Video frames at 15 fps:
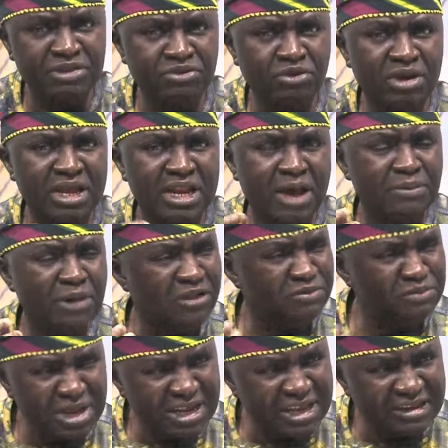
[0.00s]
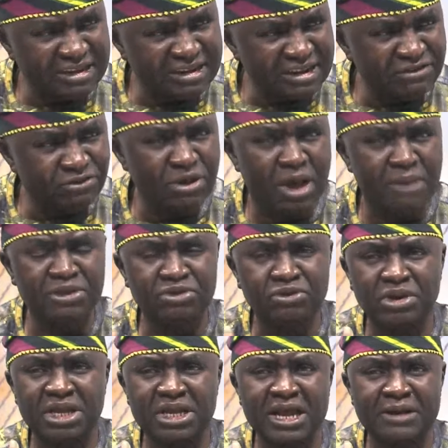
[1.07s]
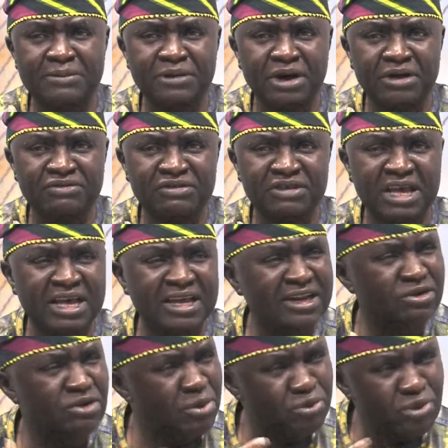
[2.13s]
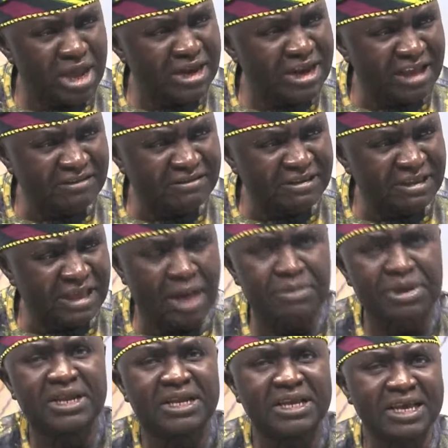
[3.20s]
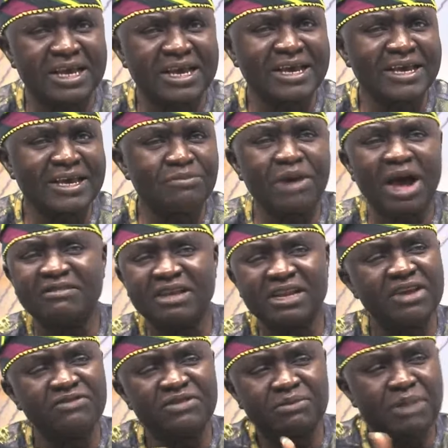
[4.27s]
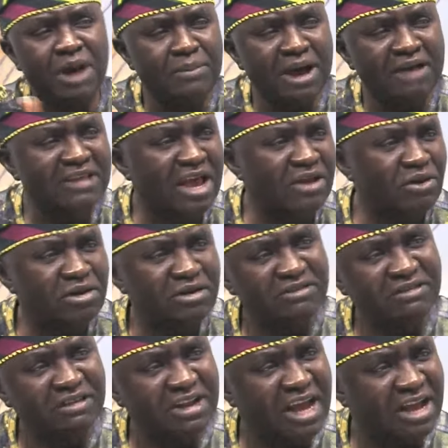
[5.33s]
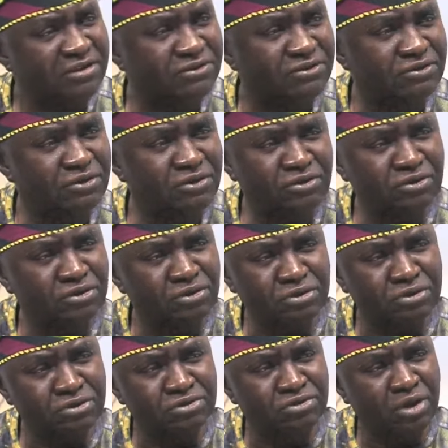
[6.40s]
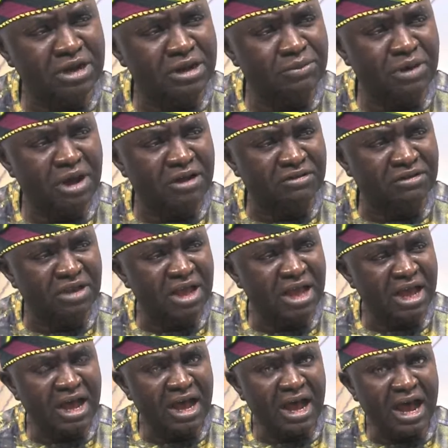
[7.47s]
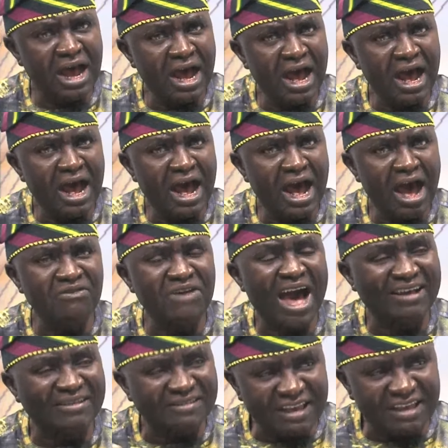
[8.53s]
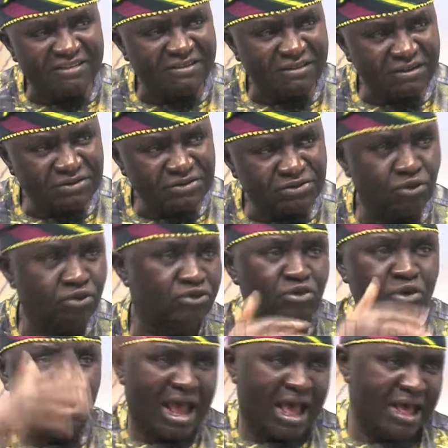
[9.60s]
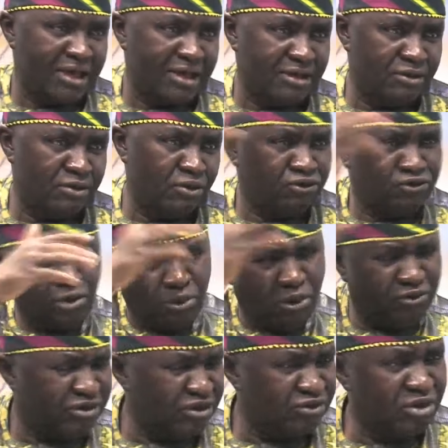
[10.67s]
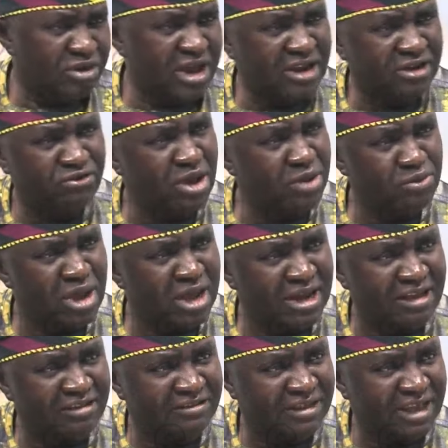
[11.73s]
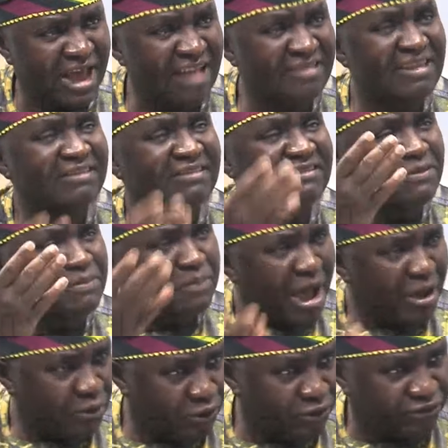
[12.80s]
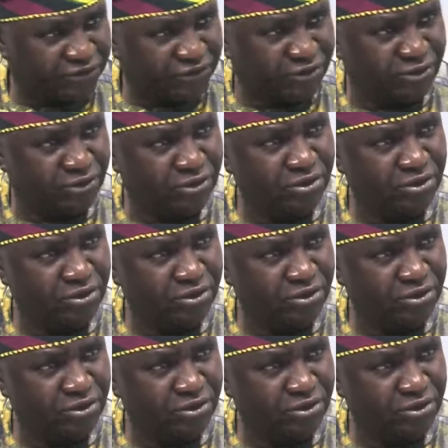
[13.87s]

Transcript: We have been talking about mini grids, we have been talking about uh, renewable energy. I mean, imagine if the barbers and all these things that you, you talked about have access to solar or some of this other renewable energy really? at a cheaper cost.